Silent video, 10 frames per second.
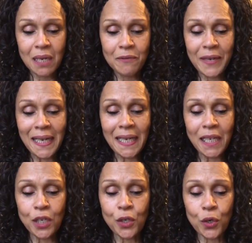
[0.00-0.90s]

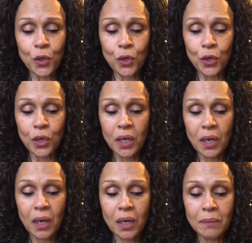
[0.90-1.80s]
feeling your
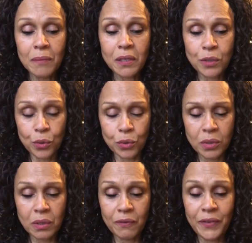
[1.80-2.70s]

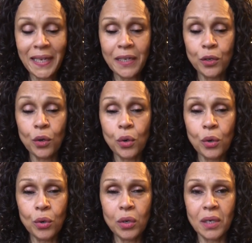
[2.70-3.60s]
muscles, feeling your
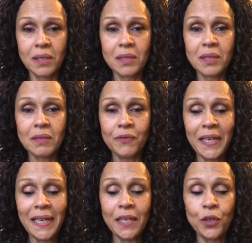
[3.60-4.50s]
organs,
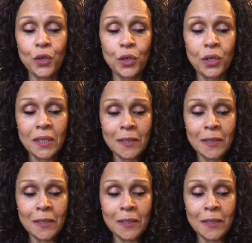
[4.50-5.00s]
feeling your